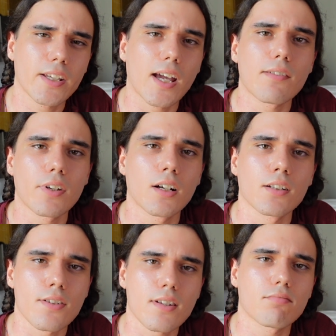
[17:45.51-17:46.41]

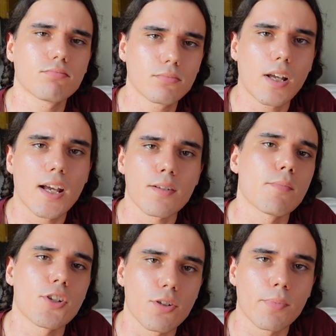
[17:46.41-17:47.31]
caveats as mentioned